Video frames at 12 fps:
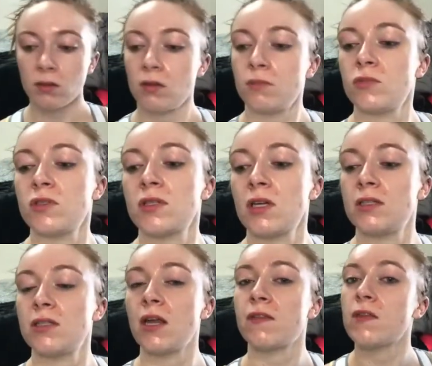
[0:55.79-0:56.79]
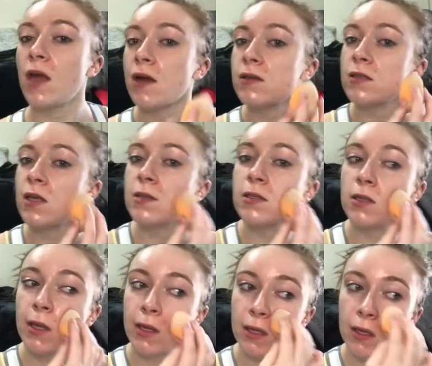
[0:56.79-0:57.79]
I'm just gonna take the excess and
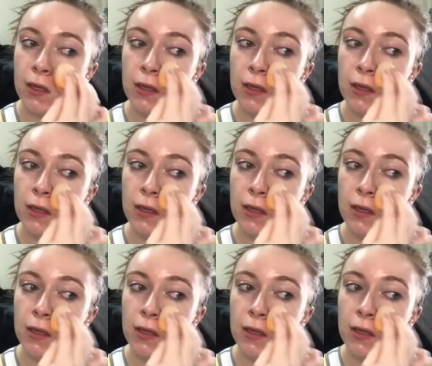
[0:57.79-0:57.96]
like